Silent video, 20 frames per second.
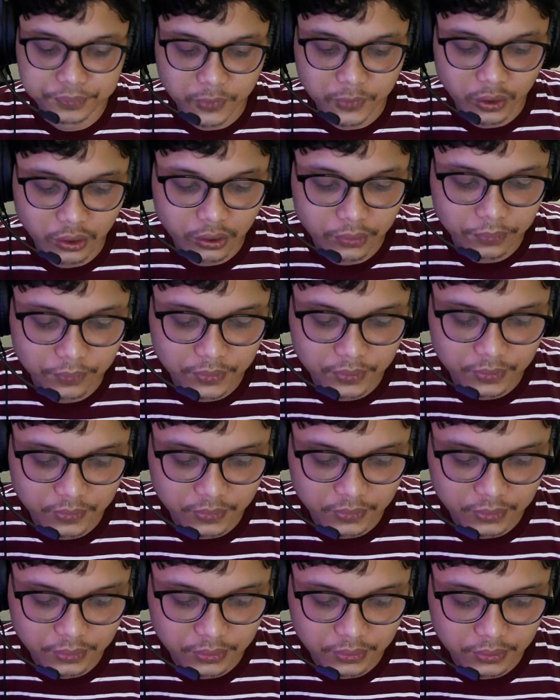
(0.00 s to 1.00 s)
of
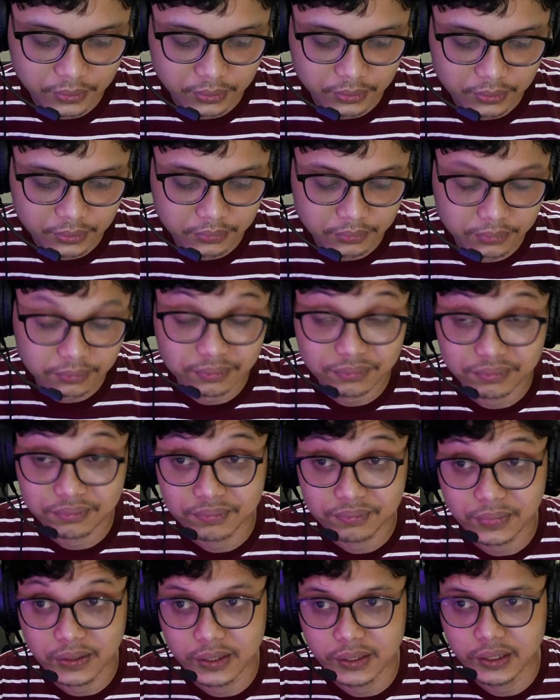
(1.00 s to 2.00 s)
the
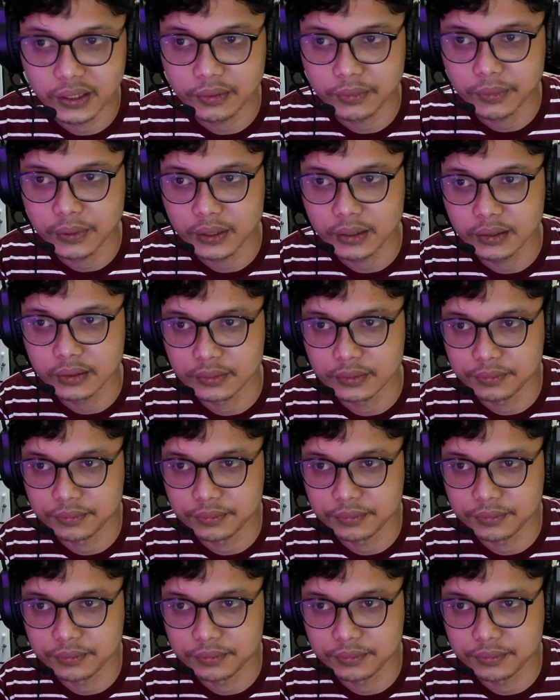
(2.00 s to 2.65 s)
variable